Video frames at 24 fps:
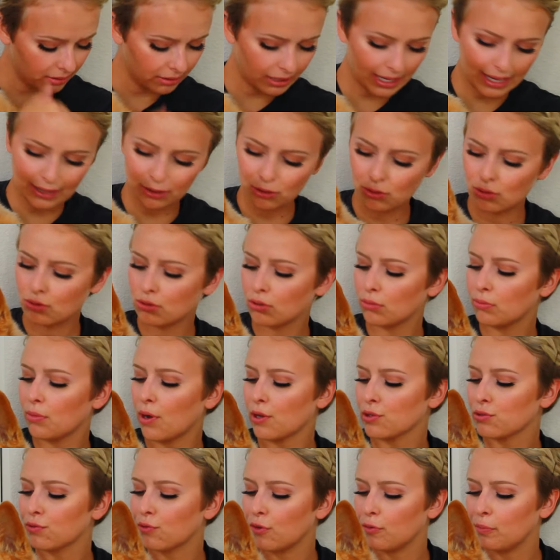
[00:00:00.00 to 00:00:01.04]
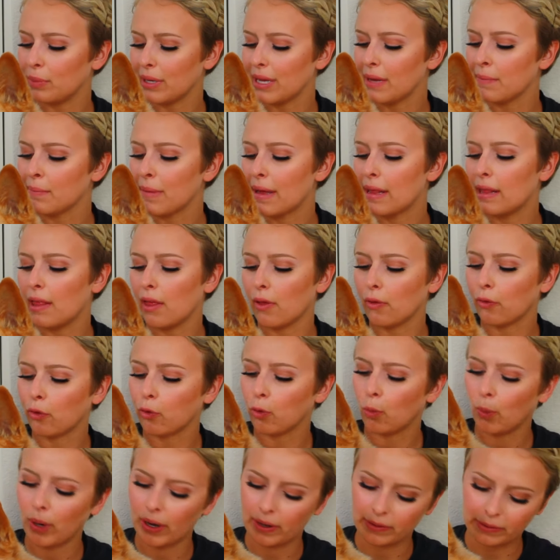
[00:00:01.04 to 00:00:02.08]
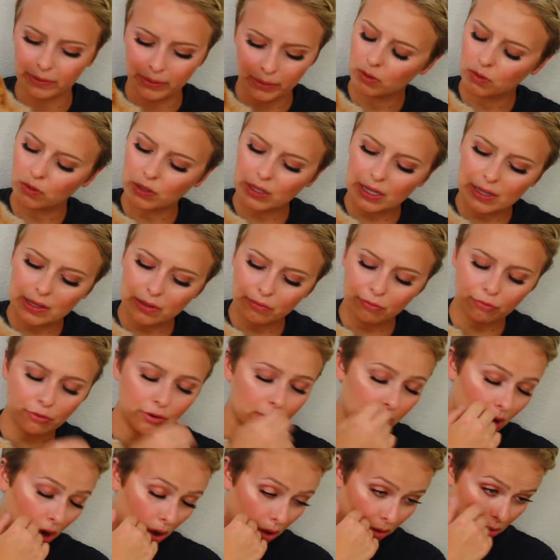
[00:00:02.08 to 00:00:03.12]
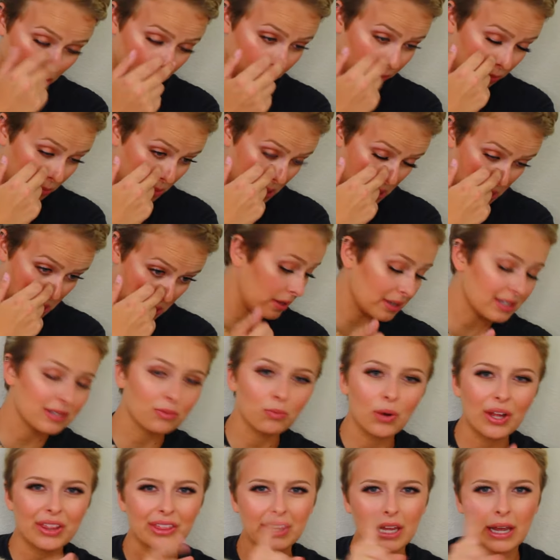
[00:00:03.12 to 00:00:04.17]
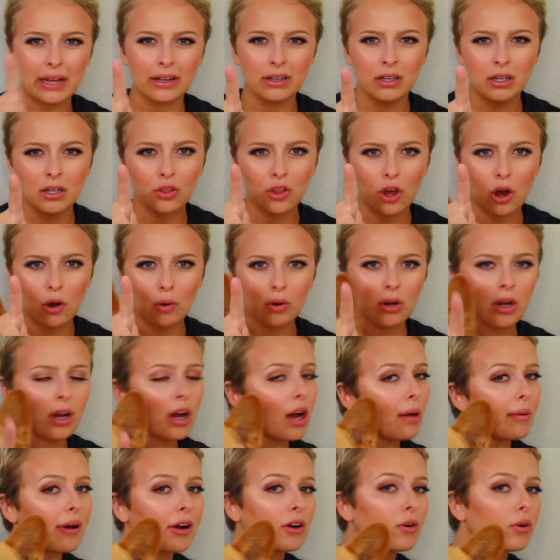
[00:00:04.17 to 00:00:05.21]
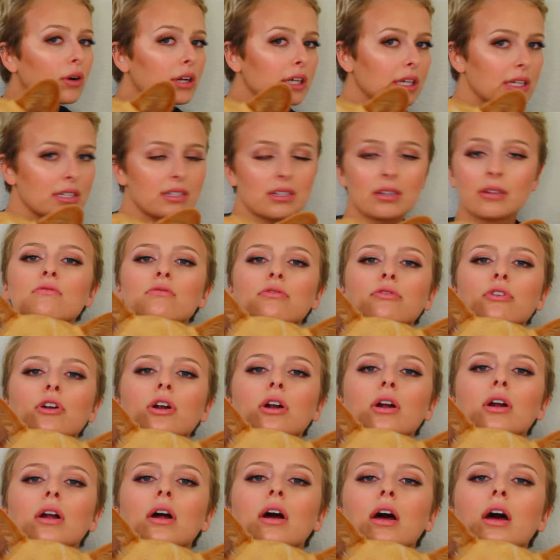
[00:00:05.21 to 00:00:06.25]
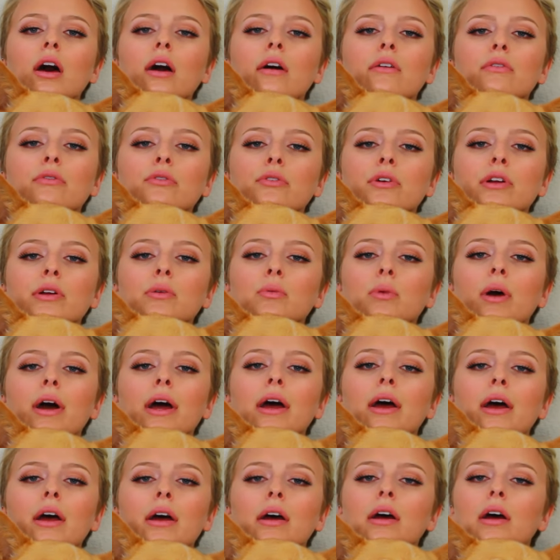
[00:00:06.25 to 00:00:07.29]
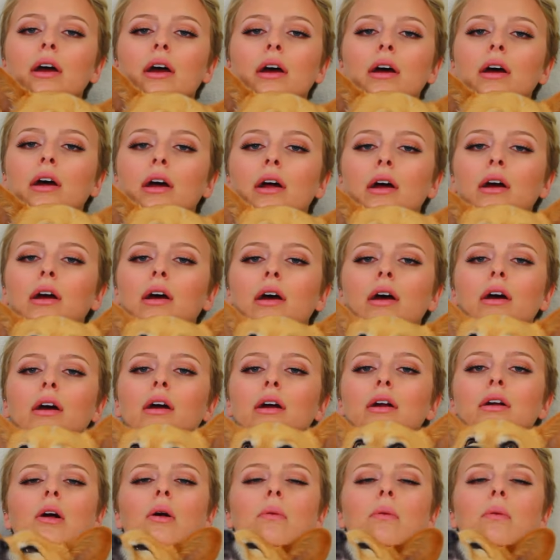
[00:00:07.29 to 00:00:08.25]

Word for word: Thank you so much for being my little squirt. You're getting fur all over me. This one thing, though, about corgis, fur everywhere.